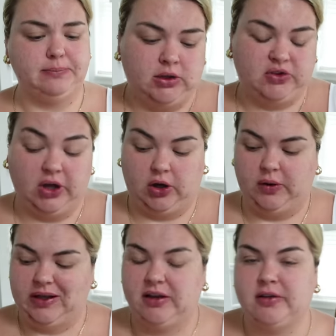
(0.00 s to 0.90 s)
So
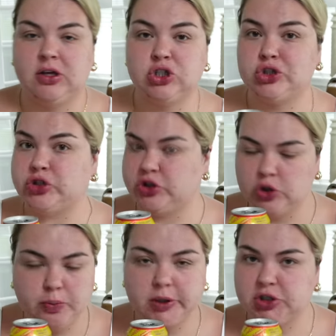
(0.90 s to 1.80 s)
it is
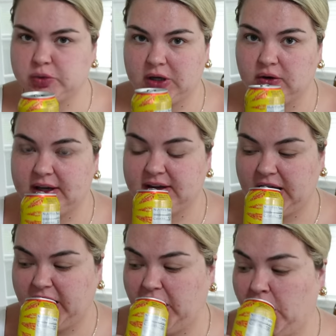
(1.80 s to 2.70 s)
super dreary
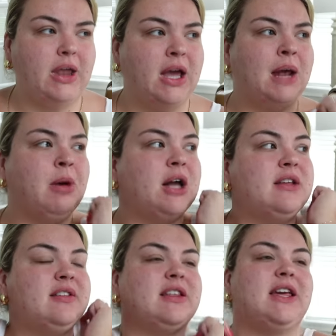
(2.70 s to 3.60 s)
today and I'm
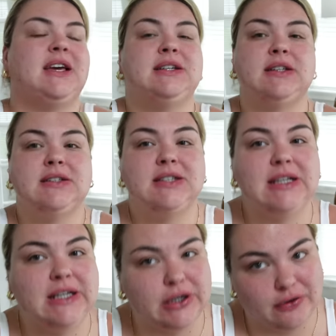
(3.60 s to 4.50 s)
honestly
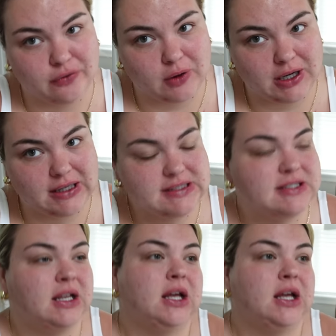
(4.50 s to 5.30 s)
here for it.